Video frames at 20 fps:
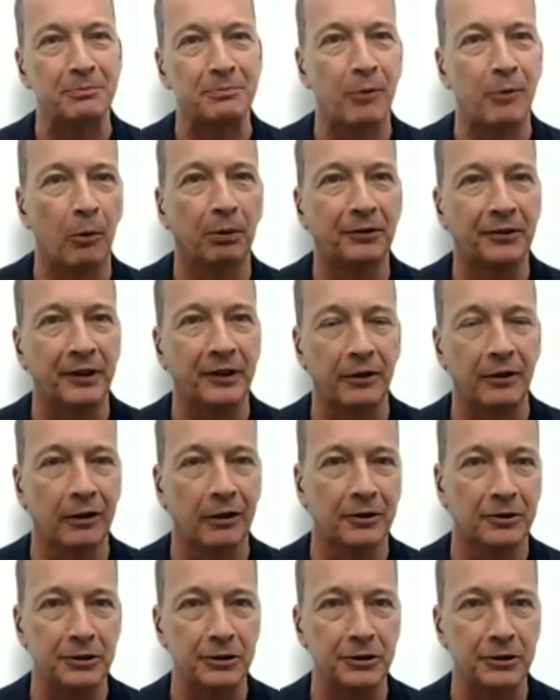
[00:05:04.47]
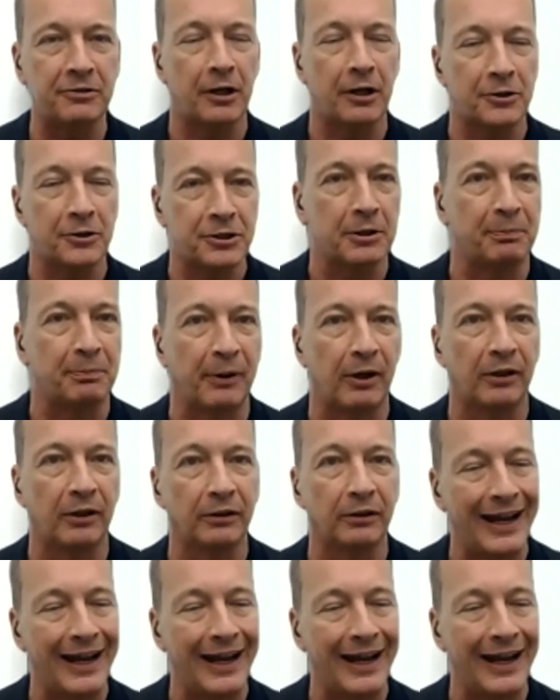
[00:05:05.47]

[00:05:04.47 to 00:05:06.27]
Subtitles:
mobile technologies touch upon